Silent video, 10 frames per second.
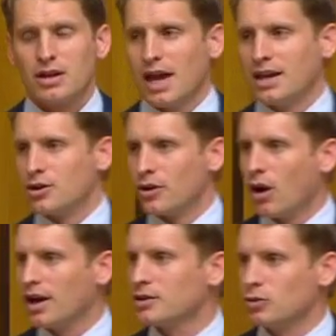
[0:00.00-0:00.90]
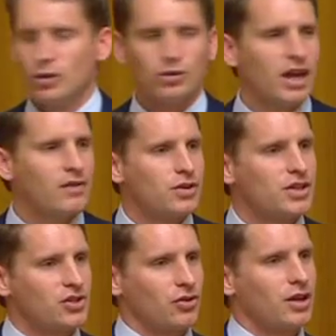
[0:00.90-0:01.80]
And in an ideal world, every
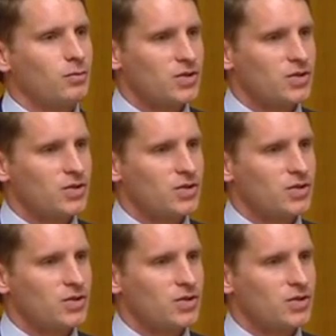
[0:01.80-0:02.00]
Australian